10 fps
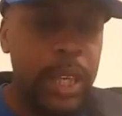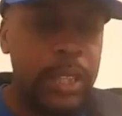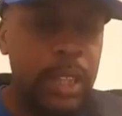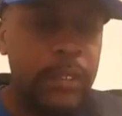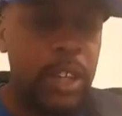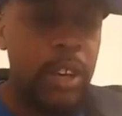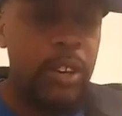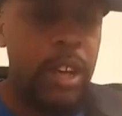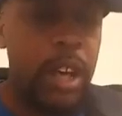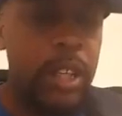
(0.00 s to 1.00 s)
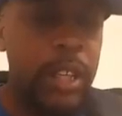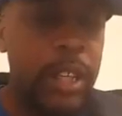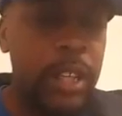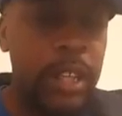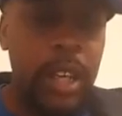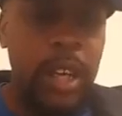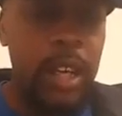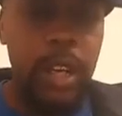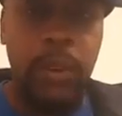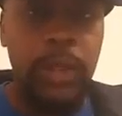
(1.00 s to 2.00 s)
stuff turned all in,
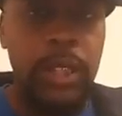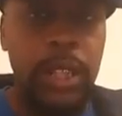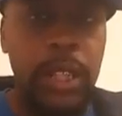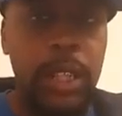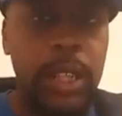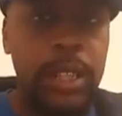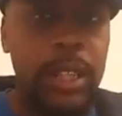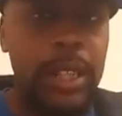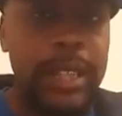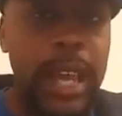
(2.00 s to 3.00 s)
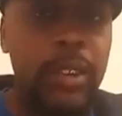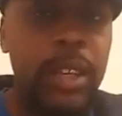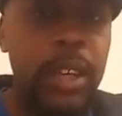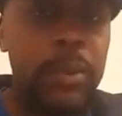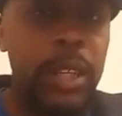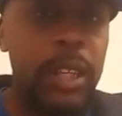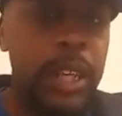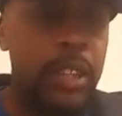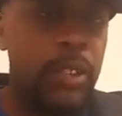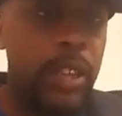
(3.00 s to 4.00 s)
uh, we send it into the title company. They
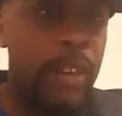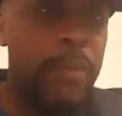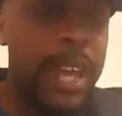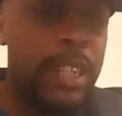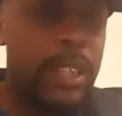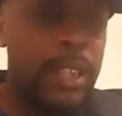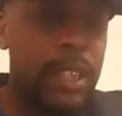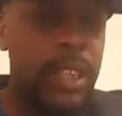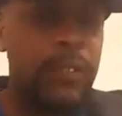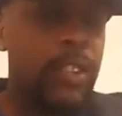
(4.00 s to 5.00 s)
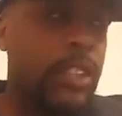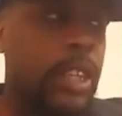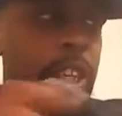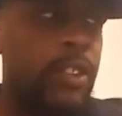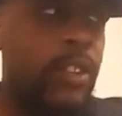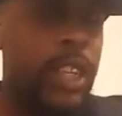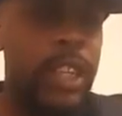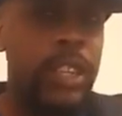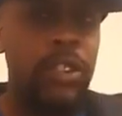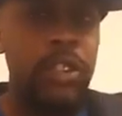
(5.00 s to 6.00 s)
do their magic to see if there's any other
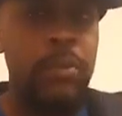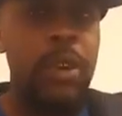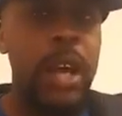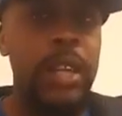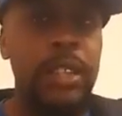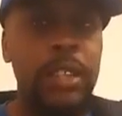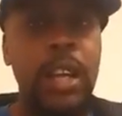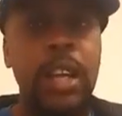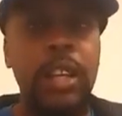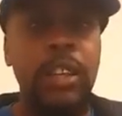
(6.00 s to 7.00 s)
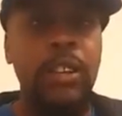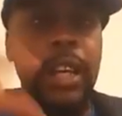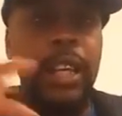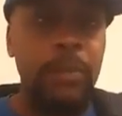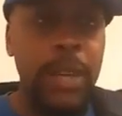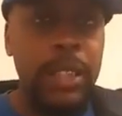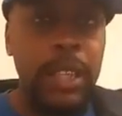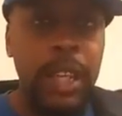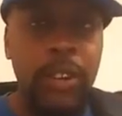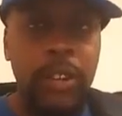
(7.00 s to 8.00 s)
liens or surprises, you know, like M S
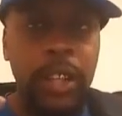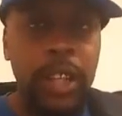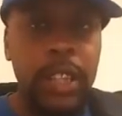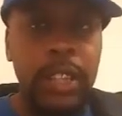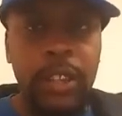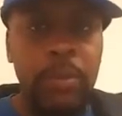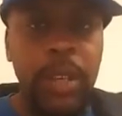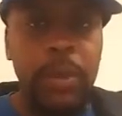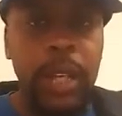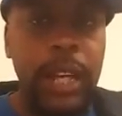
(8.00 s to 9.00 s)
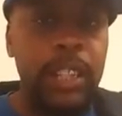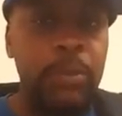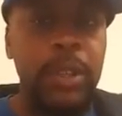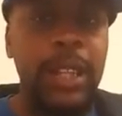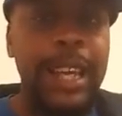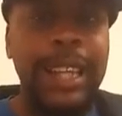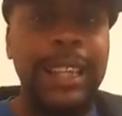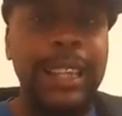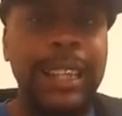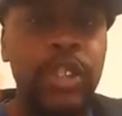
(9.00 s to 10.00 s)
D or any of these other people. They like to put
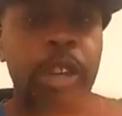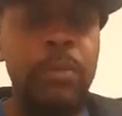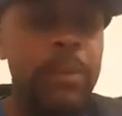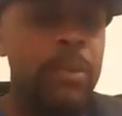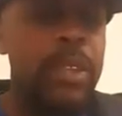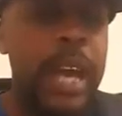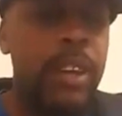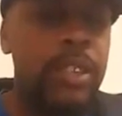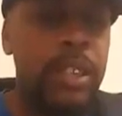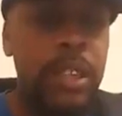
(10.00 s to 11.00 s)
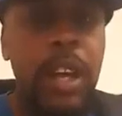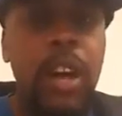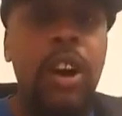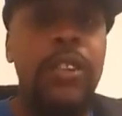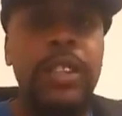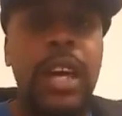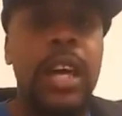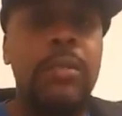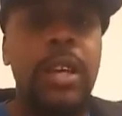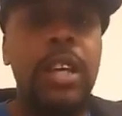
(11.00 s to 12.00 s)
liens on people's houses all the time.